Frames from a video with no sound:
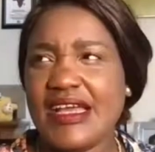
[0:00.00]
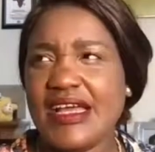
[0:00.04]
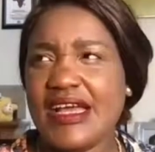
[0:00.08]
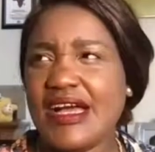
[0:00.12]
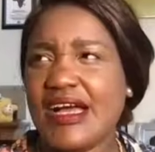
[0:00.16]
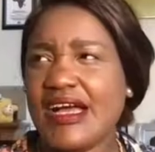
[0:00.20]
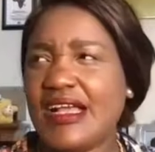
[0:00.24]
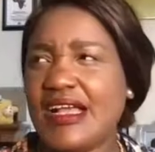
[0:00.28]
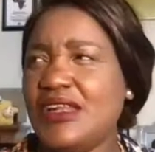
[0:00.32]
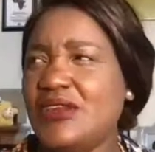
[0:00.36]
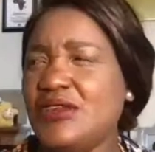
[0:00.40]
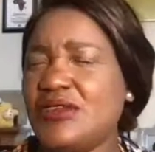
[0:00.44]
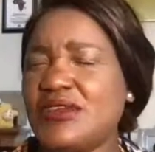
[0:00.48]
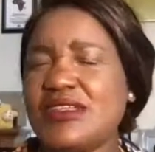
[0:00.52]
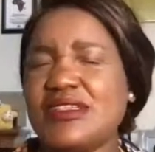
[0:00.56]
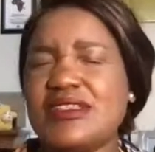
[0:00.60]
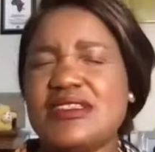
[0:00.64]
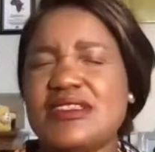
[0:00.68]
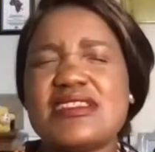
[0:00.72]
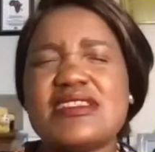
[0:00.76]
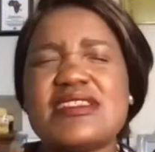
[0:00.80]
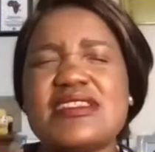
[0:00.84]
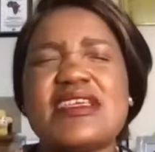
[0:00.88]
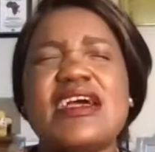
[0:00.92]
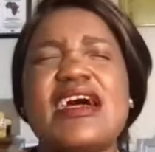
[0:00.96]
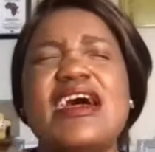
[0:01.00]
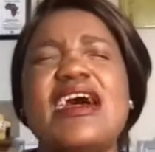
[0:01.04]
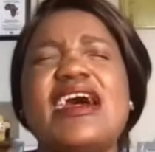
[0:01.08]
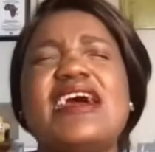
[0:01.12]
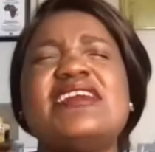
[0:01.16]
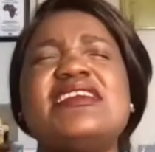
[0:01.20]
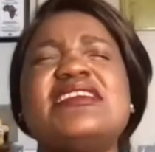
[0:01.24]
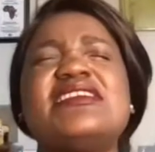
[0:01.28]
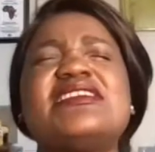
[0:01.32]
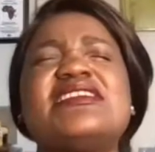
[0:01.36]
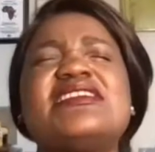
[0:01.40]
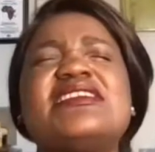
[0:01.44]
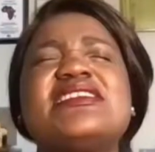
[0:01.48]
I look at the sky and
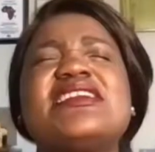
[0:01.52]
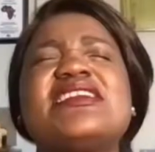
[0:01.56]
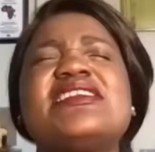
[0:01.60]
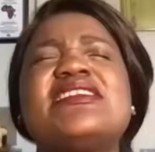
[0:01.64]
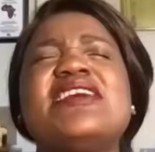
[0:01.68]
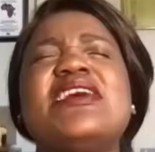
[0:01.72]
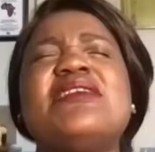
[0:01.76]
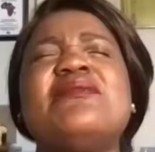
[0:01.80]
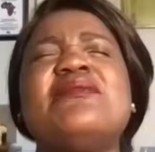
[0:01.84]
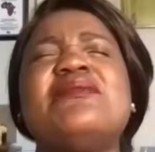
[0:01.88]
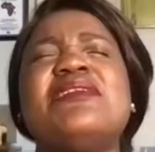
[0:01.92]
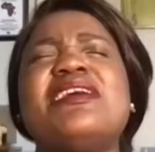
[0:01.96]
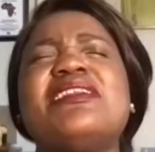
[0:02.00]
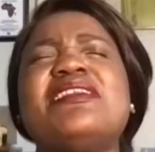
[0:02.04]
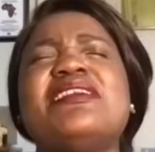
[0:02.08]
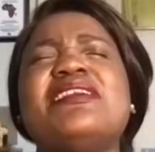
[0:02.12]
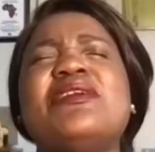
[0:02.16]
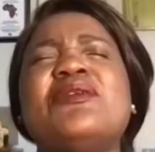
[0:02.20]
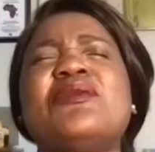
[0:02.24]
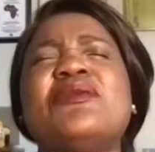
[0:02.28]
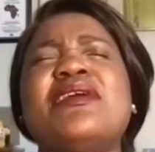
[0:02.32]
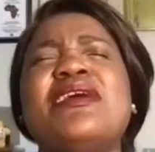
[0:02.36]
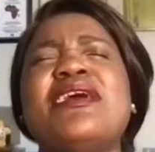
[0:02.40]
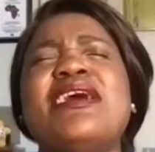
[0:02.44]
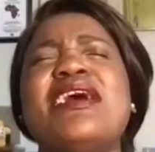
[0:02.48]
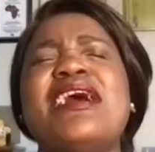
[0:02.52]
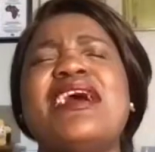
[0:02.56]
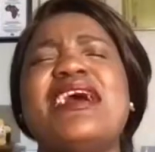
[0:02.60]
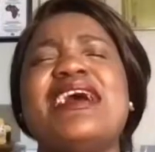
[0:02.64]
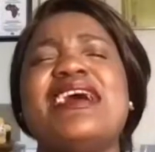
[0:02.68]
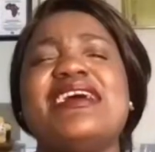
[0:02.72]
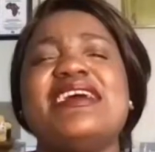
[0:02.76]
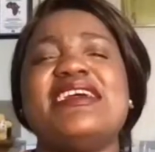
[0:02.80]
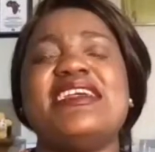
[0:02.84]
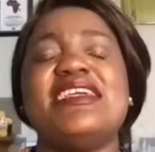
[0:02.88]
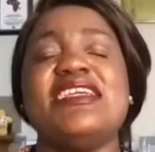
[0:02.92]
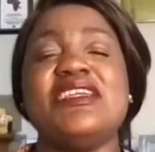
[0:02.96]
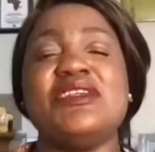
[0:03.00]
I say, "Grandmother, where
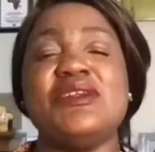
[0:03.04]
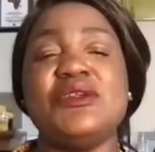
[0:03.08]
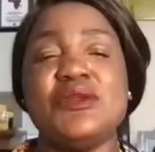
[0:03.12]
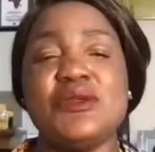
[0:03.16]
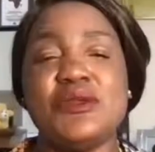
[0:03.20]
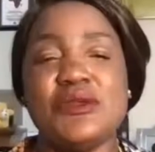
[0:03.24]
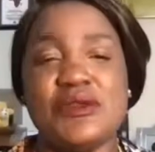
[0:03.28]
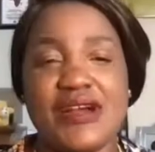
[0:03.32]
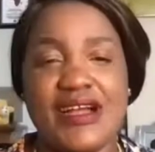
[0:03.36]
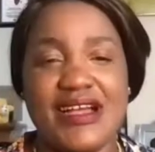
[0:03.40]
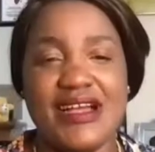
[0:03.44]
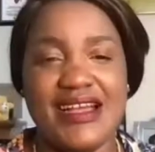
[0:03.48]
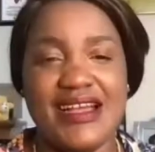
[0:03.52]
are you?"